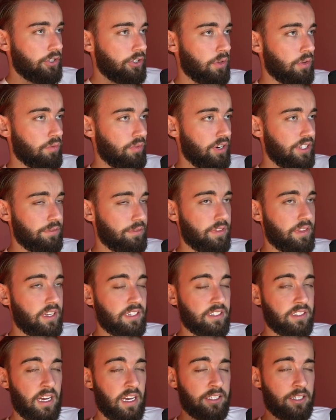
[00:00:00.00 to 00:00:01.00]
the reason for
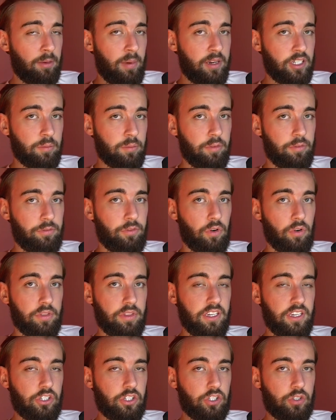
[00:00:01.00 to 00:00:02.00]
this is, as I mentioned before,
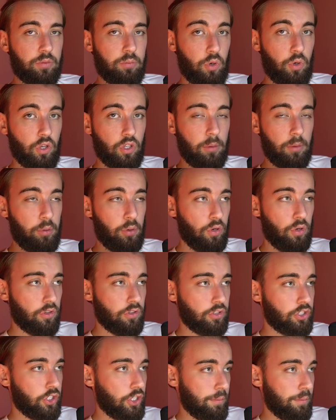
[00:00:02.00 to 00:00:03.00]
these smaller
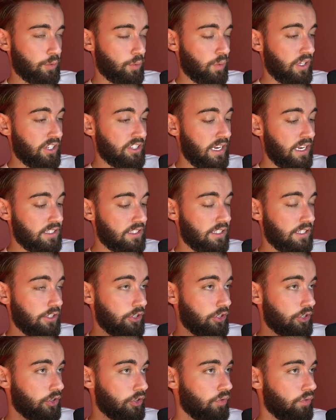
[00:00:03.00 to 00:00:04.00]
porn tubes will essentially
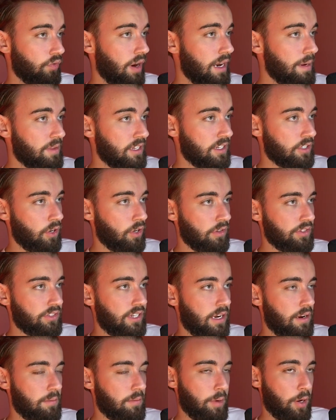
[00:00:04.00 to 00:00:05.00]
scrape this
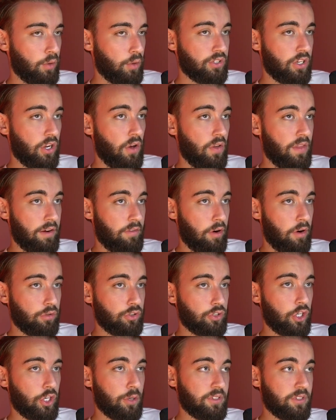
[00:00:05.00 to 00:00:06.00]
content and post it on their own
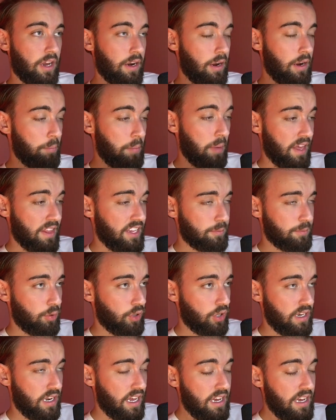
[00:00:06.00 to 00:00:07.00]
tubes. And by this
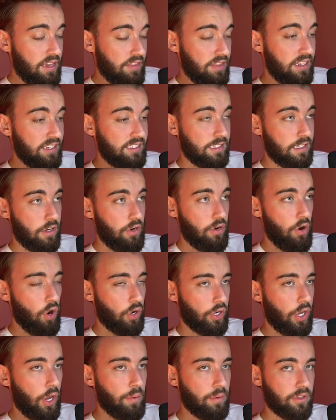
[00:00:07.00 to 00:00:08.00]
point, this is
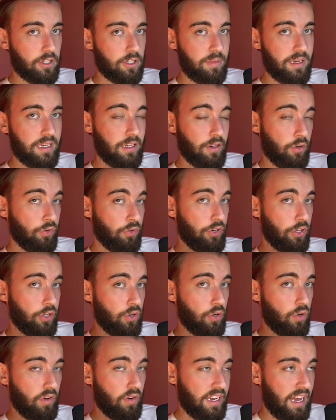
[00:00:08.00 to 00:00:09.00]
not going to be under
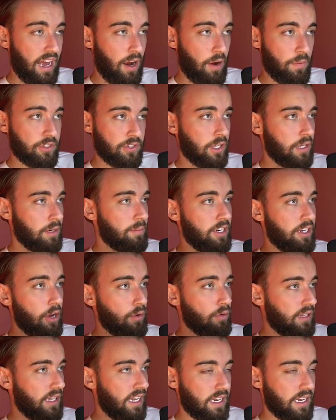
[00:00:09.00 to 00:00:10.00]
your account. There's going to be
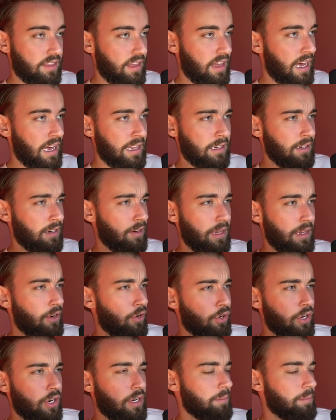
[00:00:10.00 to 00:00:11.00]
no link there. That they're
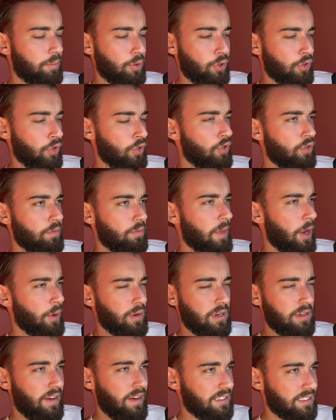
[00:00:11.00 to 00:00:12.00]
not going to put your
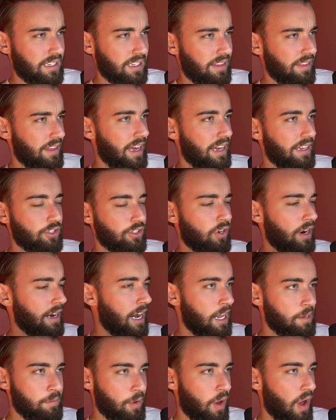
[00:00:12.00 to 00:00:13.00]
OnlyFans link there to try and
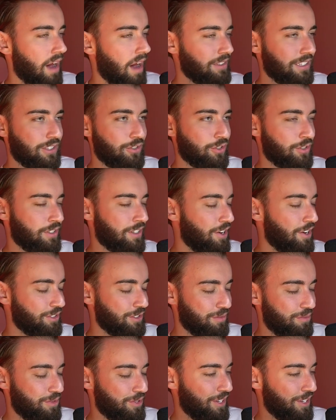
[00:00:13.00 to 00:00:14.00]
help you out. It
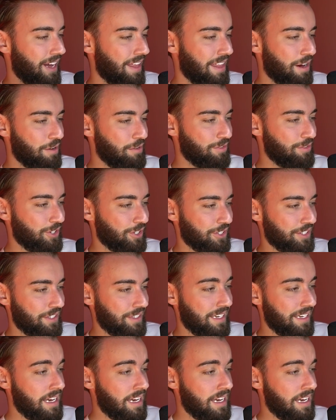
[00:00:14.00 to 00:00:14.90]
doesn't work like that, unfortunately.